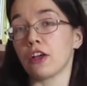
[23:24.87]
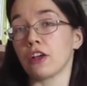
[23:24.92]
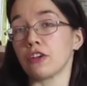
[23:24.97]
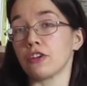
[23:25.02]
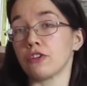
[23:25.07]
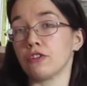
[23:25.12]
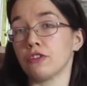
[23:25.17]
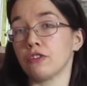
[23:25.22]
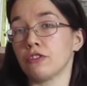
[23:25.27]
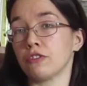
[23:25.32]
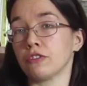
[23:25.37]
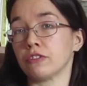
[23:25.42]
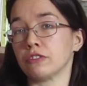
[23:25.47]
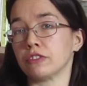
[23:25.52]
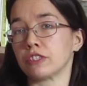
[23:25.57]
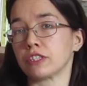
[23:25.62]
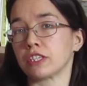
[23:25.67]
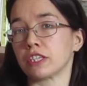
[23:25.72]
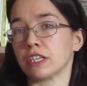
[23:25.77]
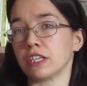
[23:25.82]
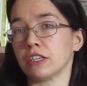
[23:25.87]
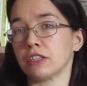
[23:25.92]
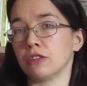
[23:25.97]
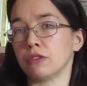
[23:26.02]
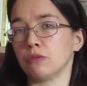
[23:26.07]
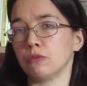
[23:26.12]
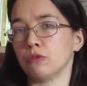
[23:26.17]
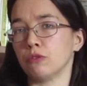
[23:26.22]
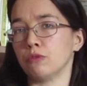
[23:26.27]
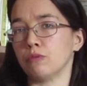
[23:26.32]
You can see there
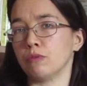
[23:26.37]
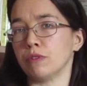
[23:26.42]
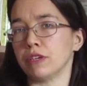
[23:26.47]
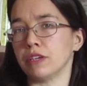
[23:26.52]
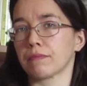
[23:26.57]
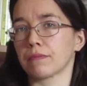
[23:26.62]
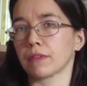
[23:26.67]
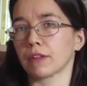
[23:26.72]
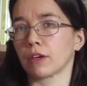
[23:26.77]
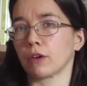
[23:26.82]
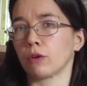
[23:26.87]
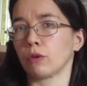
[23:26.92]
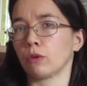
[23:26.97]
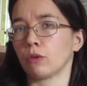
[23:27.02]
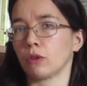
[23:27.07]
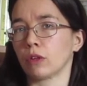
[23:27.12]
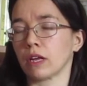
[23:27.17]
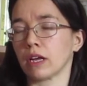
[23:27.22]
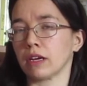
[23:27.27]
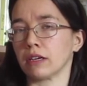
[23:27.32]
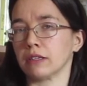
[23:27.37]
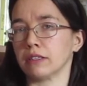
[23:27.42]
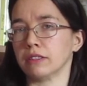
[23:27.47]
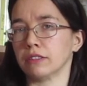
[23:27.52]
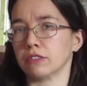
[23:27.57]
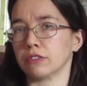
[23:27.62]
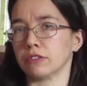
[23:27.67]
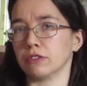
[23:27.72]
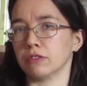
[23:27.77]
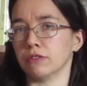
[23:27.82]
would be all
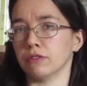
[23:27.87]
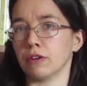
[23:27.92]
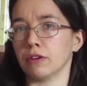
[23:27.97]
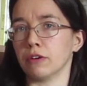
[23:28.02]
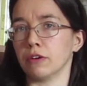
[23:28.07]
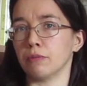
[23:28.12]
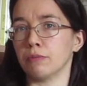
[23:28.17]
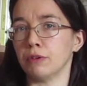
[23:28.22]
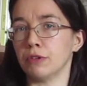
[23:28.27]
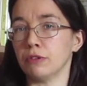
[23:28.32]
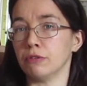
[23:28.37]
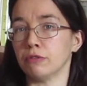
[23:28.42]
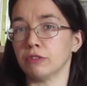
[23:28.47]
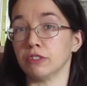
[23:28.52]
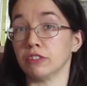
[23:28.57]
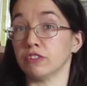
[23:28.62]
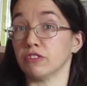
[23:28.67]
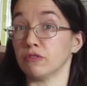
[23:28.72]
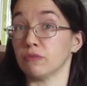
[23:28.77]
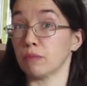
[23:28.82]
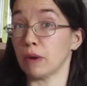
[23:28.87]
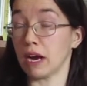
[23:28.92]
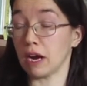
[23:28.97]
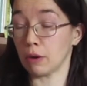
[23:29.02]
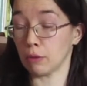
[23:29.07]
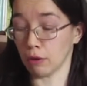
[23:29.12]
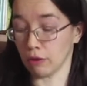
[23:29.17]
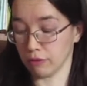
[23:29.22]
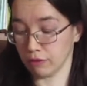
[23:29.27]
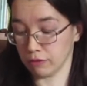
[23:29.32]
kinds of abuses of
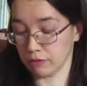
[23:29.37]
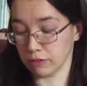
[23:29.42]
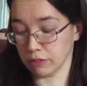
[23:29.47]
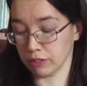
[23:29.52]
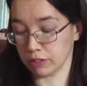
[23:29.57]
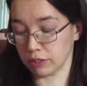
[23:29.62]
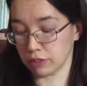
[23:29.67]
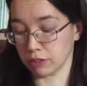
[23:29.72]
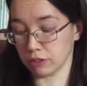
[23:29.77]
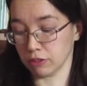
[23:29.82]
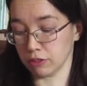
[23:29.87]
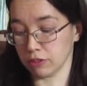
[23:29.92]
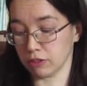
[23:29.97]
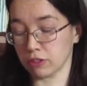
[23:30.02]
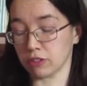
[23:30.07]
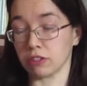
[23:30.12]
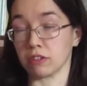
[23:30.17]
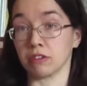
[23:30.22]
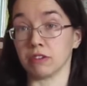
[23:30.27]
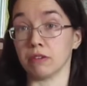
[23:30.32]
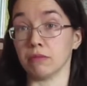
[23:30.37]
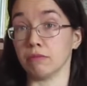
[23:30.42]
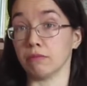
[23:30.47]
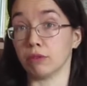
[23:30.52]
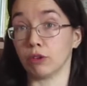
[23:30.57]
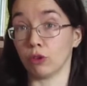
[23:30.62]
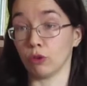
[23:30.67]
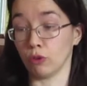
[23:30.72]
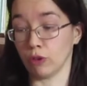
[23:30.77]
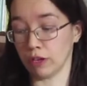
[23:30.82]
power. For instance, an
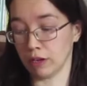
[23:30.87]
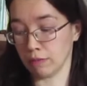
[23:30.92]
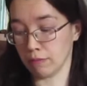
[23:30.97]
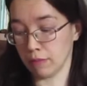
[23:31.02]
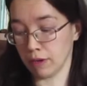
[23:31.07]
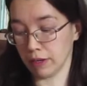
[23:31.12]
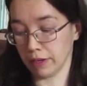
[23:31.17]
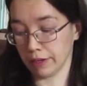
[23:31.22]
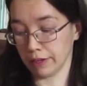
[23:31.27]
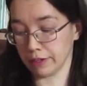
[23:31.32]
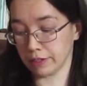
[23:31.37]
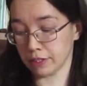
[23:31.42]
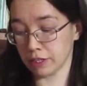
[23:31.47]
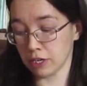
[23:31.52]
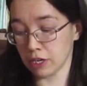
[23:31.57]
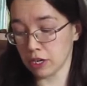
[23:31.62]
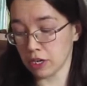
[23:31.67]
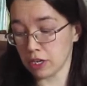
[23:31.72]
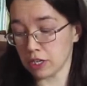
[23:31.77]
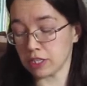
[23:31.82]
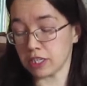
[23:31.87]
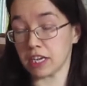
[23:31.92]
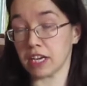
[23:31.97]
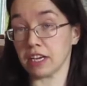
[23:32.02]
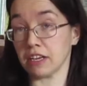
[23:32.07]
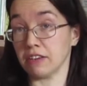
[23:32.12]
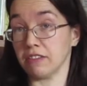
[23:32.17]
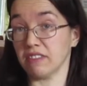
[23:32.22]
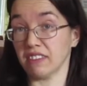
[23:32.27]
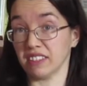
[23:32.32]
employer might
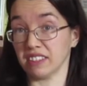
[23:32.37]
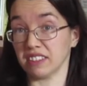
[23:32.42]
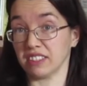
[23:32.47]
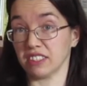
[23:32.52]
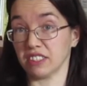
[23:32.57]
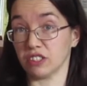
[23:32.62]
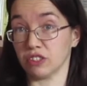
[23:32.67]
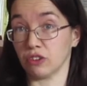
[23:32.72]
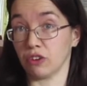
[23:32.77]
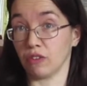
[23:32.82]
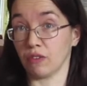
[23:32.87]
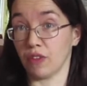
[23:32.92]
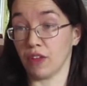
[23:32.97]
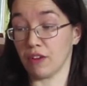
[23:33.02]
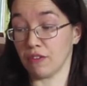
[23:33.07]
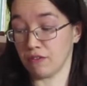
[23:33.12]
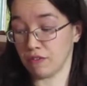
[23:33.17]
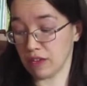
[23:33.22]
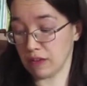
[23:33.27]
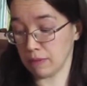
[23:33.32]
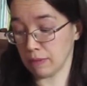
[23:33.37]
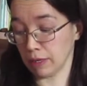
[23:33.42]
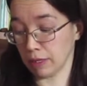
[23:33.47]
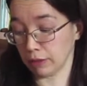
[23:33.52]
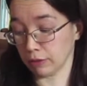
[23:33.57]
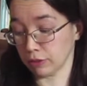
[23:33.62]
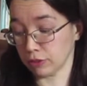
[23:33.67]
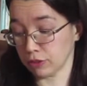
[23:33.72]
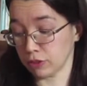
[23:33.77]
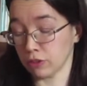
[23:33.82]
take advantage of their
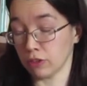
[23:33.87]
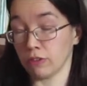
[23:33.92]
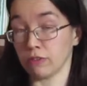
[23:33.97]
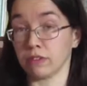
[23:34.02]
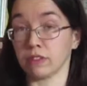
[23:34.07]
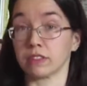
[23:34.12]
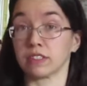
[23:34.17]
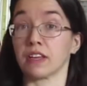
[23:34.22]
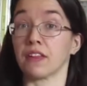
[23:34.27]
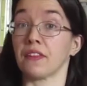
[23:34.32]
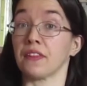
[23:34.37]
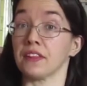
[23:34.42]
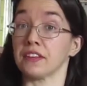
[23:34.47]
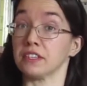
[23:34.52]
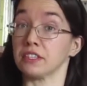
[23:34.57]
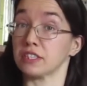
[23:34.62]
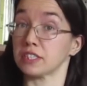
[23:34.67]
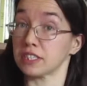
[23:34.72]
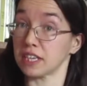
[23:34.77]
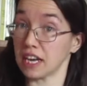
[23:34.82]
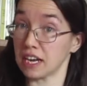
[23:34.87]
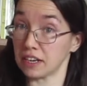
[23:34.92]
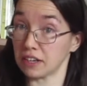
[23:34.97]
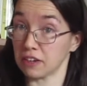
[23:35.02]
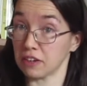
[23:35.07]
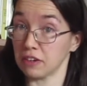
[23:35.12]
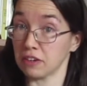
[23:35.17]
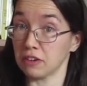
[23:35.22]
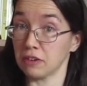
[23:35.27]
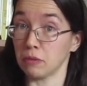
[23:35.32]
female servant and then sack
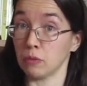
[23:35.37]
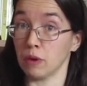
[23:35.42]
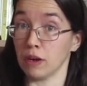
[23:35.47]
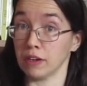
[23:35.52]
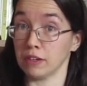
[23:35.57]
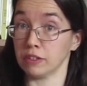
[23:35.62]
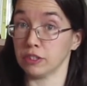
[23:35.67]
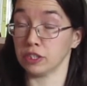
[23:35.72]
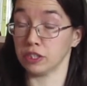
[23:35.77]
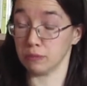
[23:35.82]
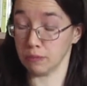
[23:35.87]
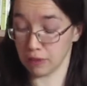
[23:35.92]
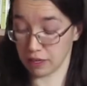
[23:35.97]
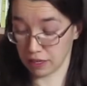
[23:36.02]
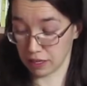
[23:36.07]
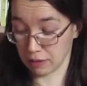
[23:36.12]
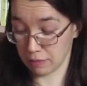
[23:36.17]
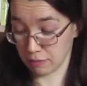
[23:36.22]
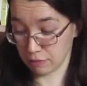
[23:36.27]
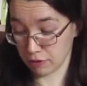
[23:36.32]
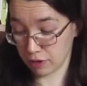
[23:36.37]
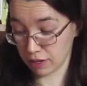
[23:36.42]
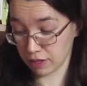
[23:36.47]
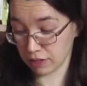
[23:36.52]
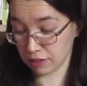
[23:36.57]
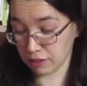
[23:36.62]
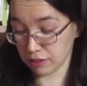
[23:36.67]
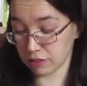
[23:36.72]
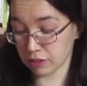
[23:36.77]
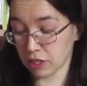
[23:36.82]
her when she became
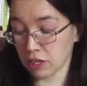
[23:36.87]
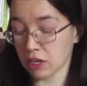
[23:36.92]
pregnant.